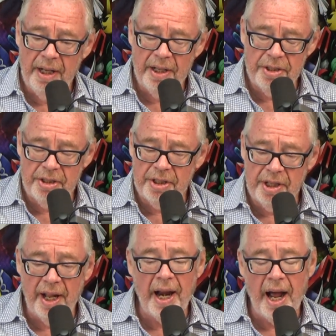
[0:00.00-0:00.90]
It's
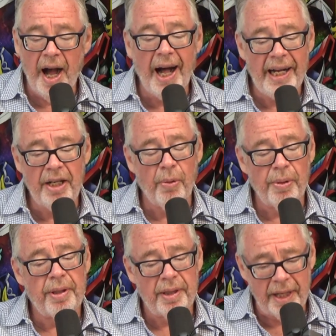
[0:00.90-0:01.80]
just, and I
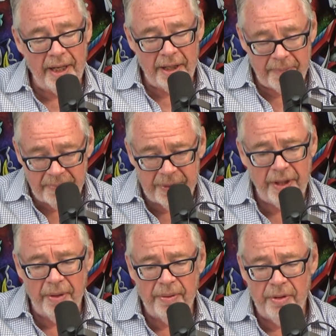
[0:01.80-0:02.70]
don't think.
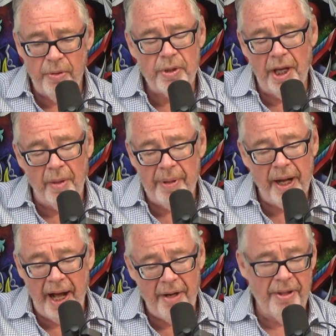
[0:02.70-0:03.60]
You tell
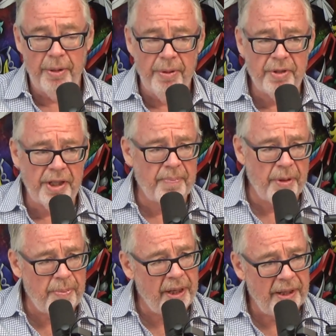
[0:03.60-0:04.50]
me. I don't think we've
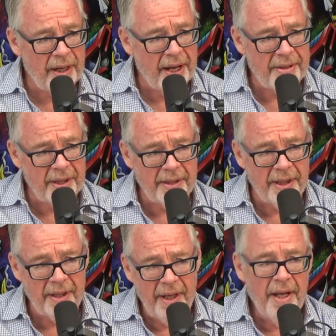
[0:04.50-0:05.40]
skipped a beat. I think
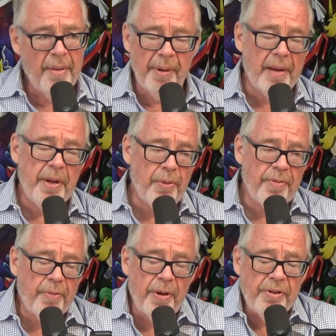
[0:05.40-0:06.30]
that, but I mean,
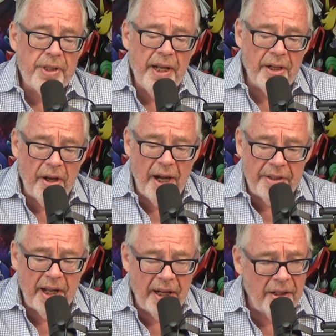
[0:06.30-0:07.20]
we've stayed in
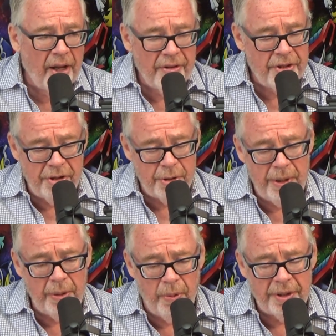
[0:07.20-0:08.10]
contact all these years.
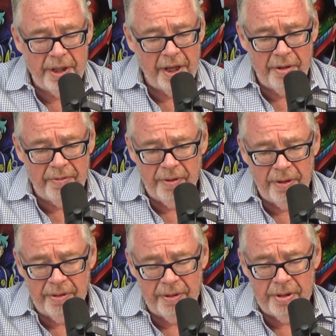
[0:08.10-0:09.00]
We didn't work together
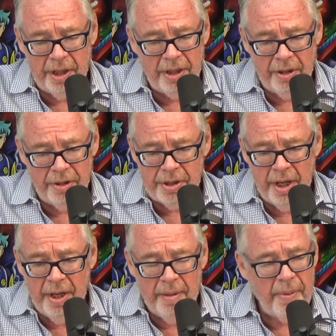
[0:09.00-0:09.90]
for 13 years,
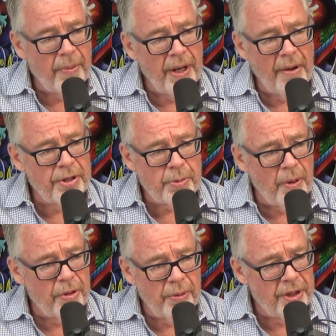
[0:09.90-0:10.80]
but we always
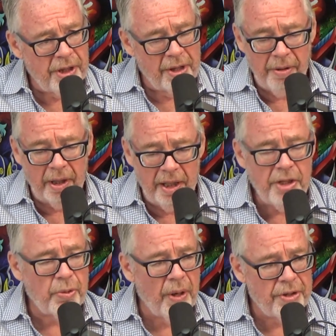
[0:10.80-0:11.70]
spoke to each other at
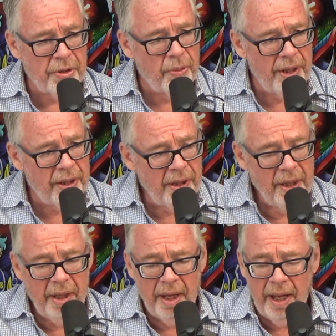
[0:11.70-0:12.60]
least once a week.
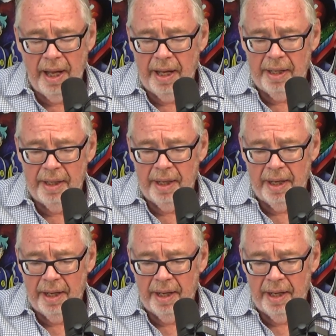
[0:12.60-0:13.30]
And